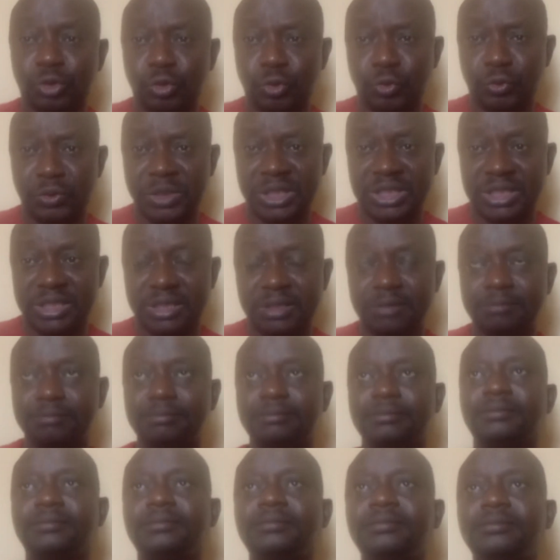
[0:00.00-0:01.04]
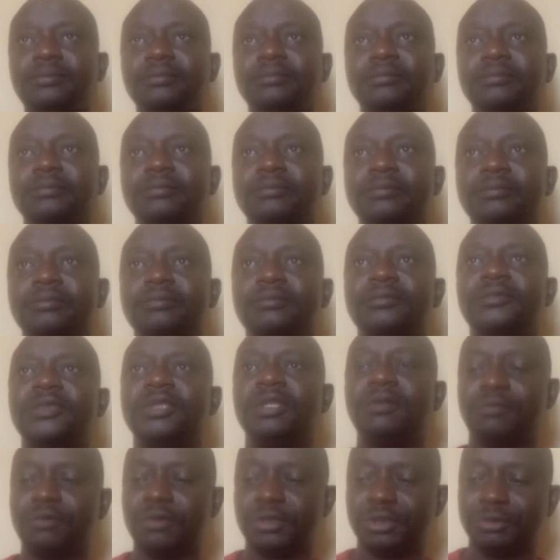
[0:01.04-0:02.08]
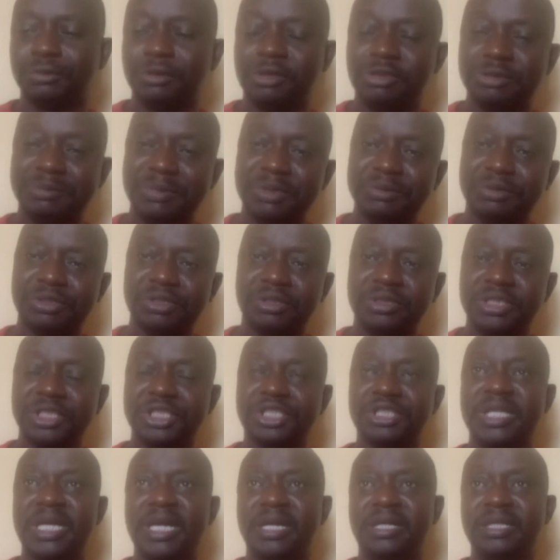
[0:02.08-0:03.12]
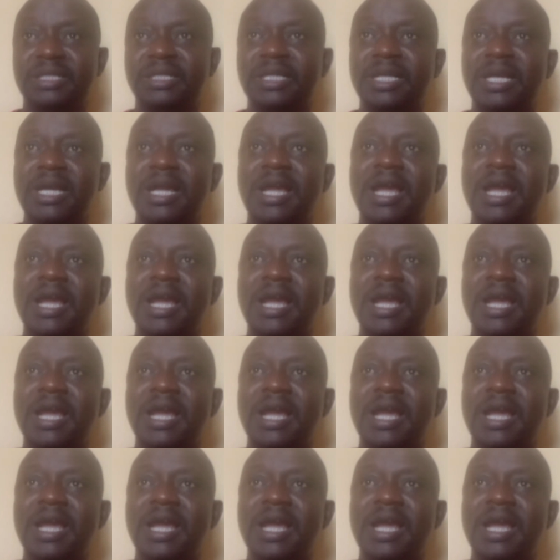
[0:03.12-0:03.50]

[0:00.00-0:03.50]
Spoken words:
to read. Of course, you always be with your dictionary.